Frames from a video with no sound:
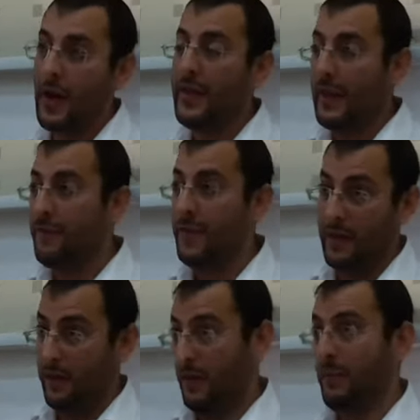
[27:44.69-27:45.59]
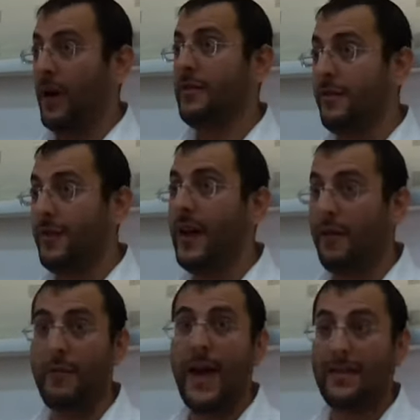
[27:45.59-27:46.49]
and if, if the, the, person fell
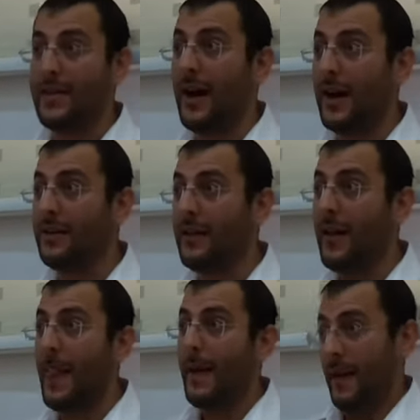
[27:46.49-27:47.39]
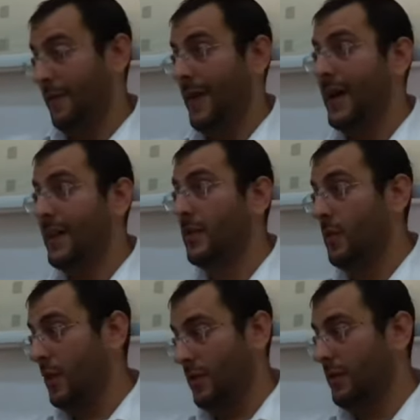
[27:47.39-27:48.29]
from that side, he fell into
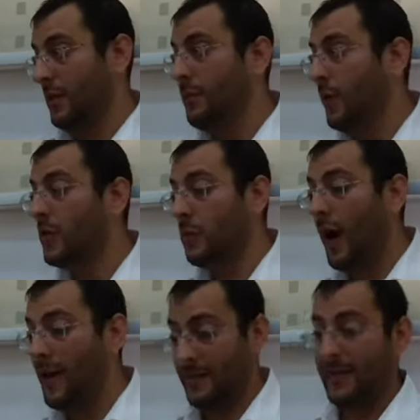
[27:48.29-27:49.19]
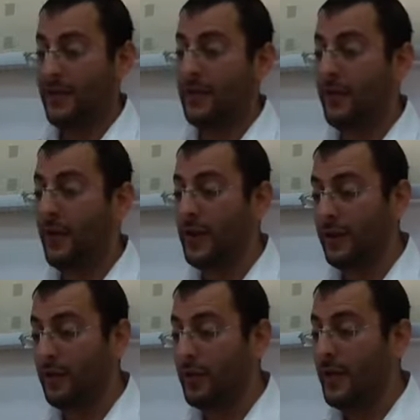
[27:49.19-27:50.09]
the, the, the board's wide. It's easier to fall
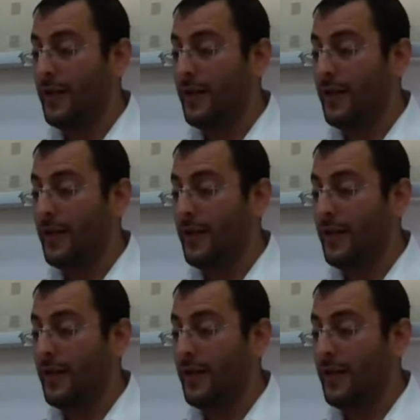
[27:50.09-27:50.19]
into.